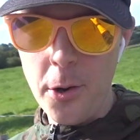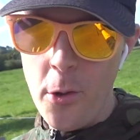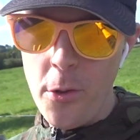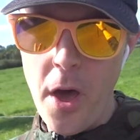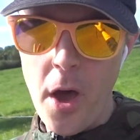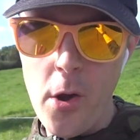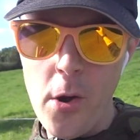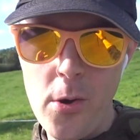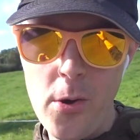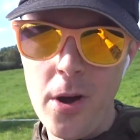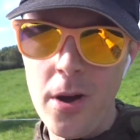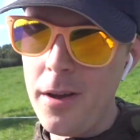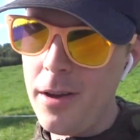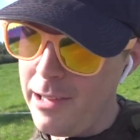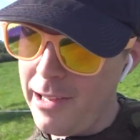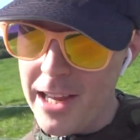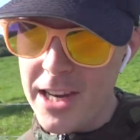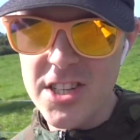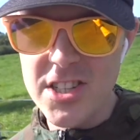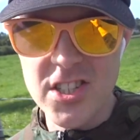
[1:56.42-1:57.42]
And although,
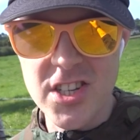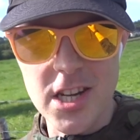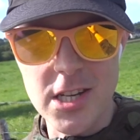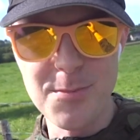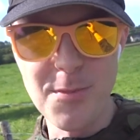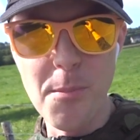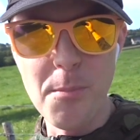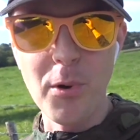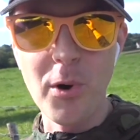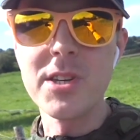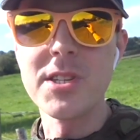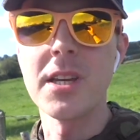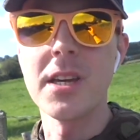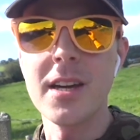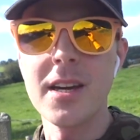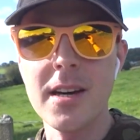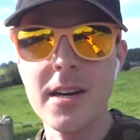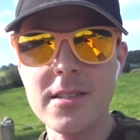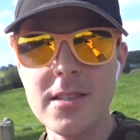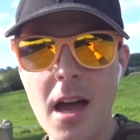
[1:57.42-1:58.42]
ladies and gentlemen, boys and
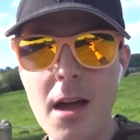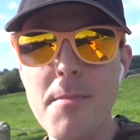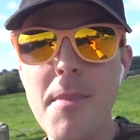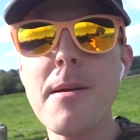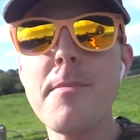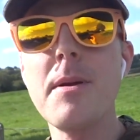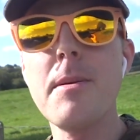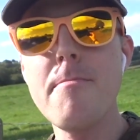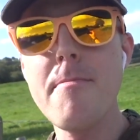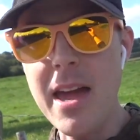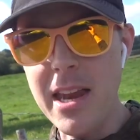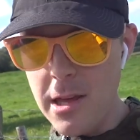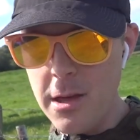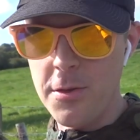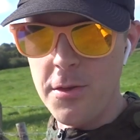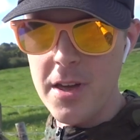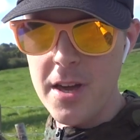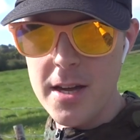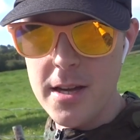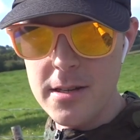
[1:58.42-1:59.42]
girls, I may be many
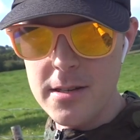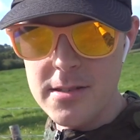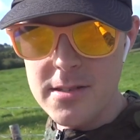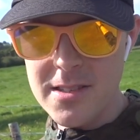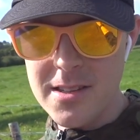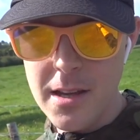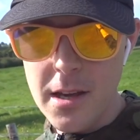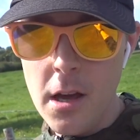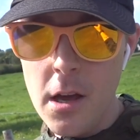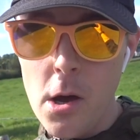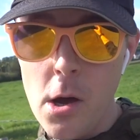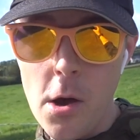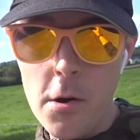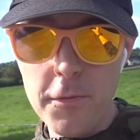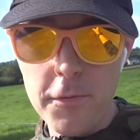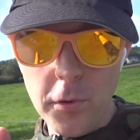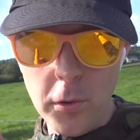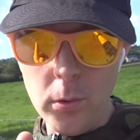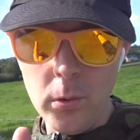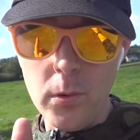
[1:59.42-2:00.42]
things, a
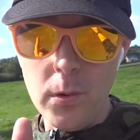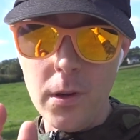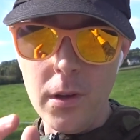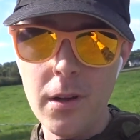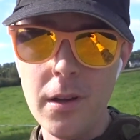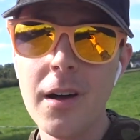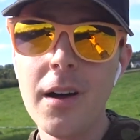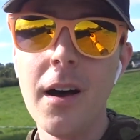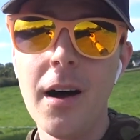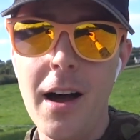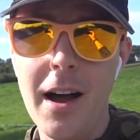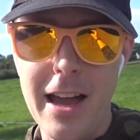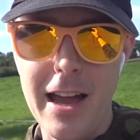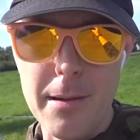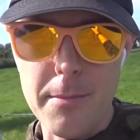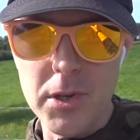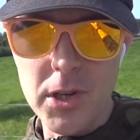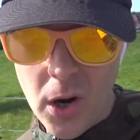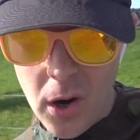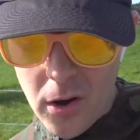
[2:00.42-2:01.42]
fool I
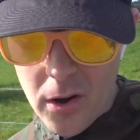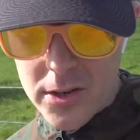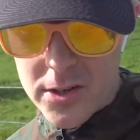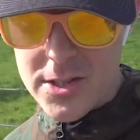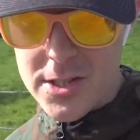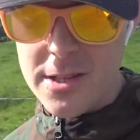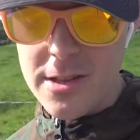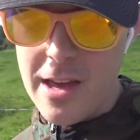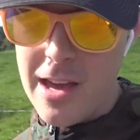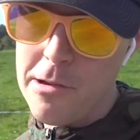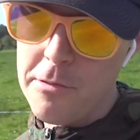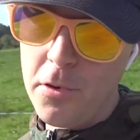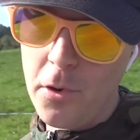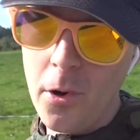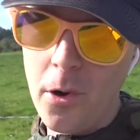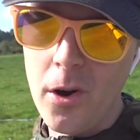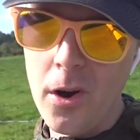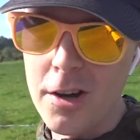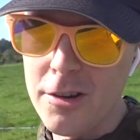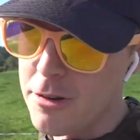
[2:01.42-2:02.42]
am not.
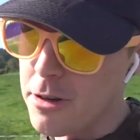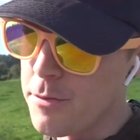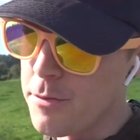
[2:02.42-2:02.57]
Therefore, her